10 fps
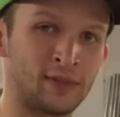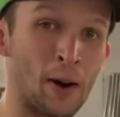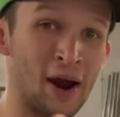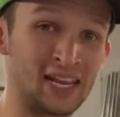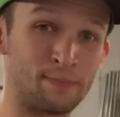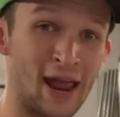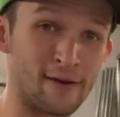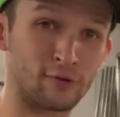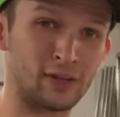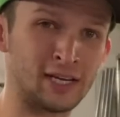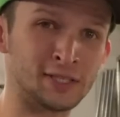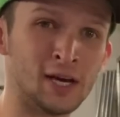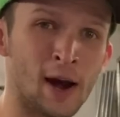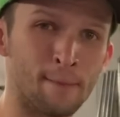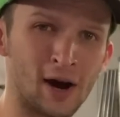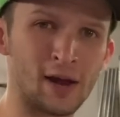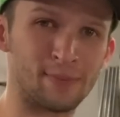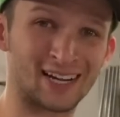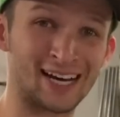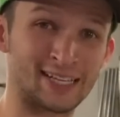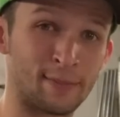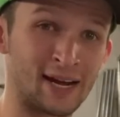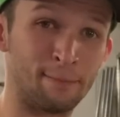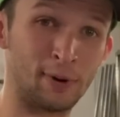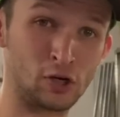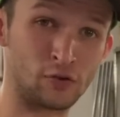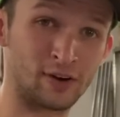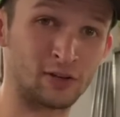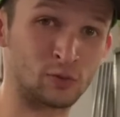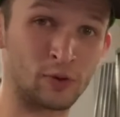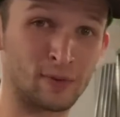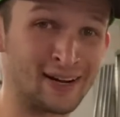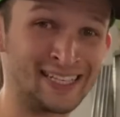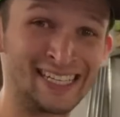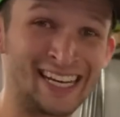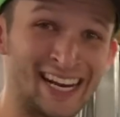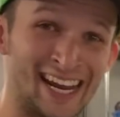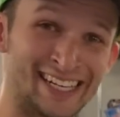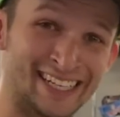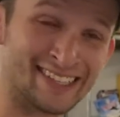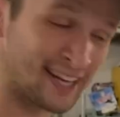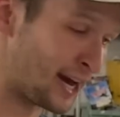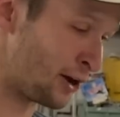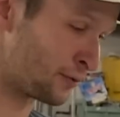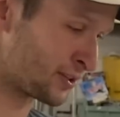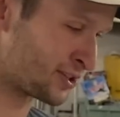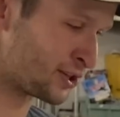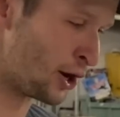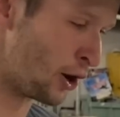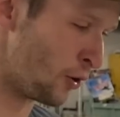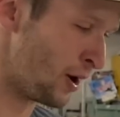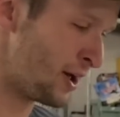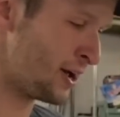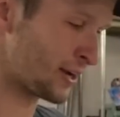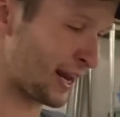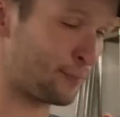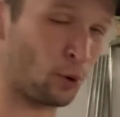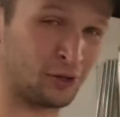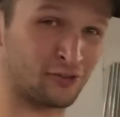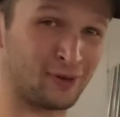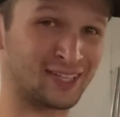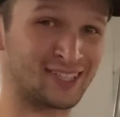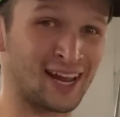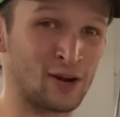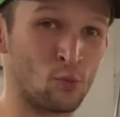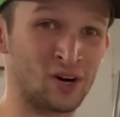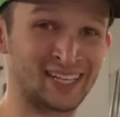Now, I did pay for these, but because I made a bunch of videos with them, I did get a discount. So, kind of pointless for me to say what